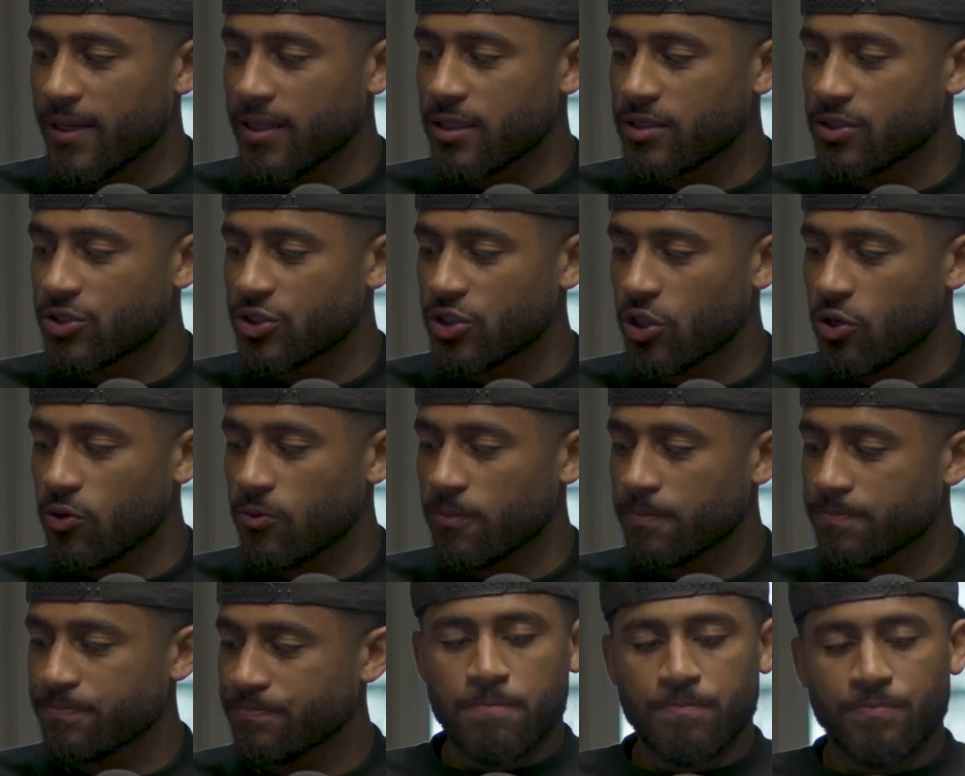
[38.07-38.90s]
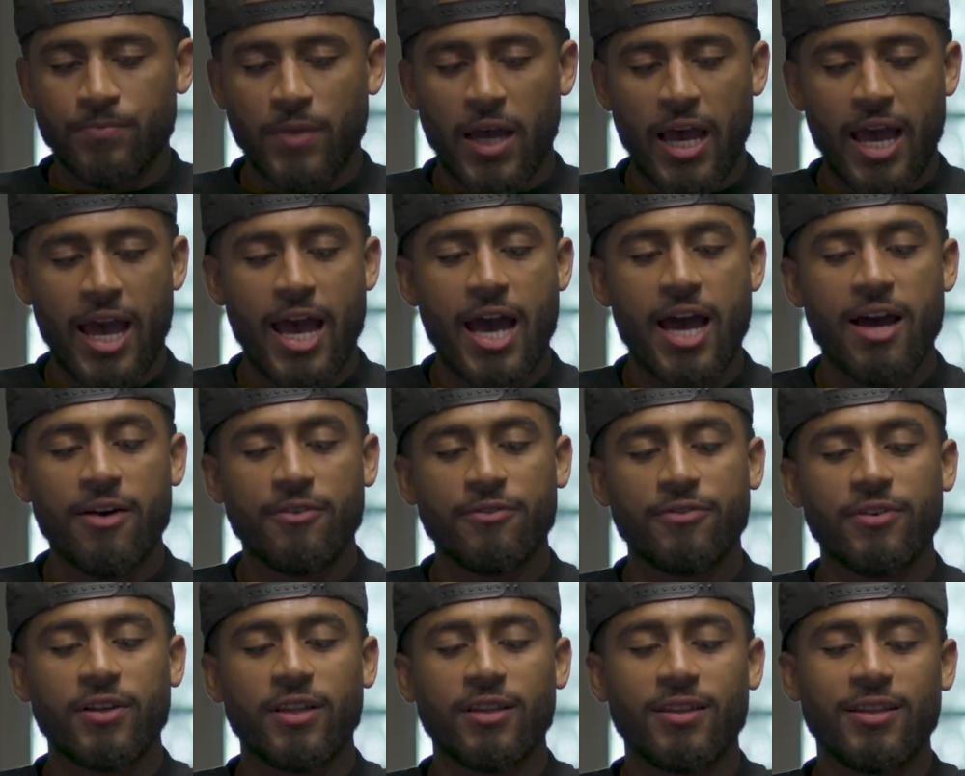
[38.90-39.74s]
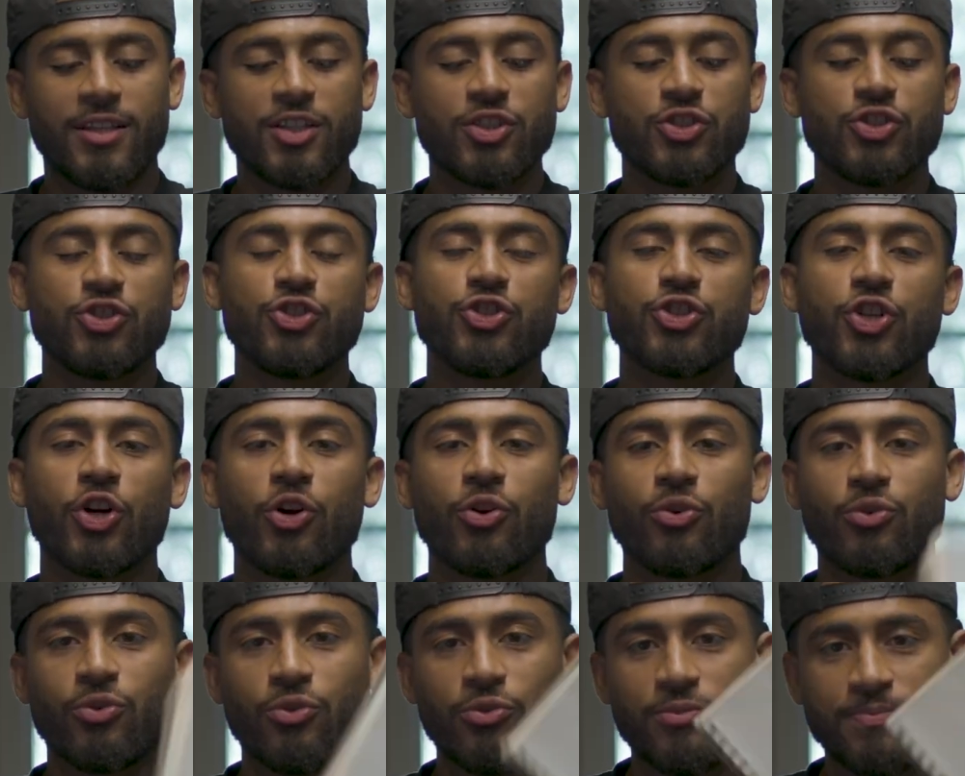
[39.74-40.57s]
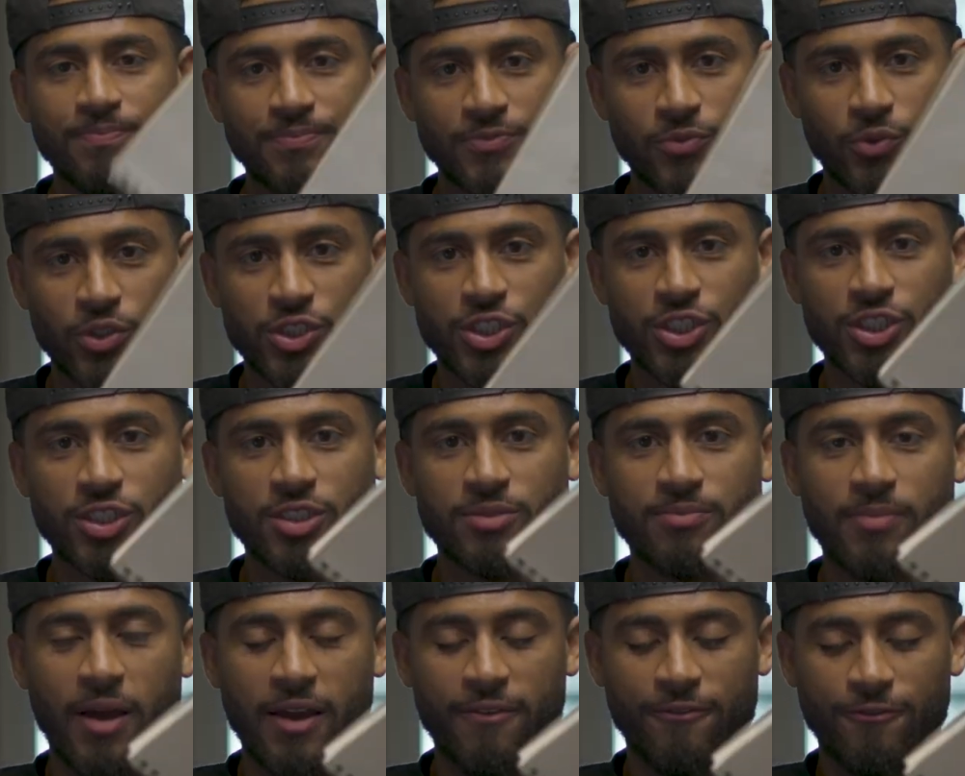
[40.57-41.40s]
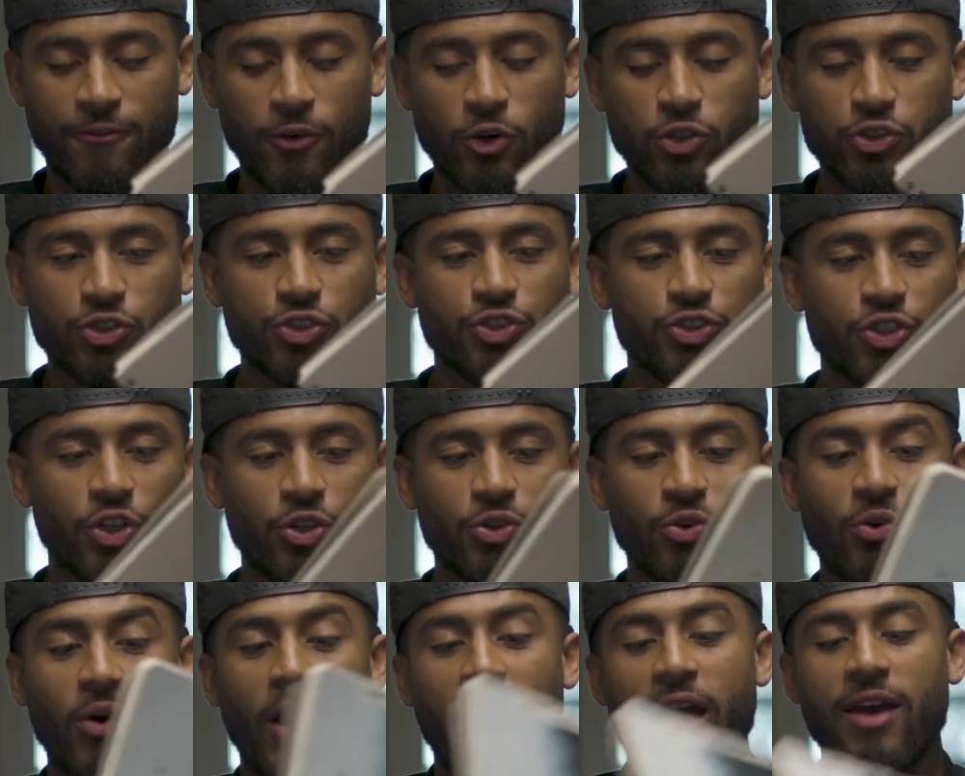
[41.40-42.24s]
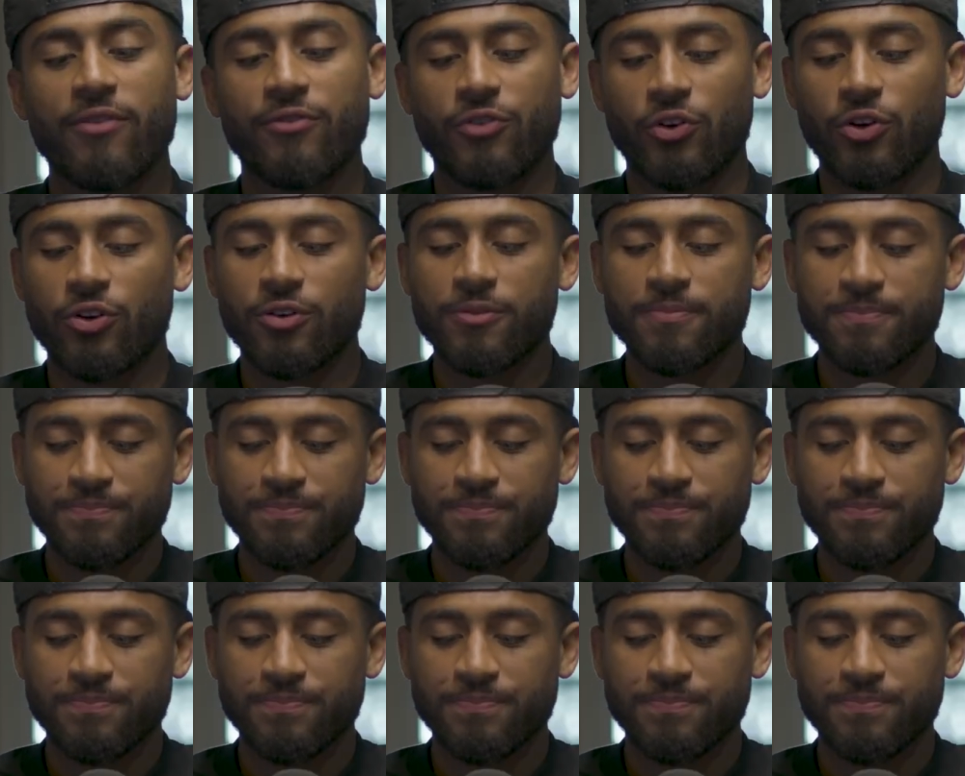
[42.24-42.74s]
And so I have this journal, which is my first journal ever,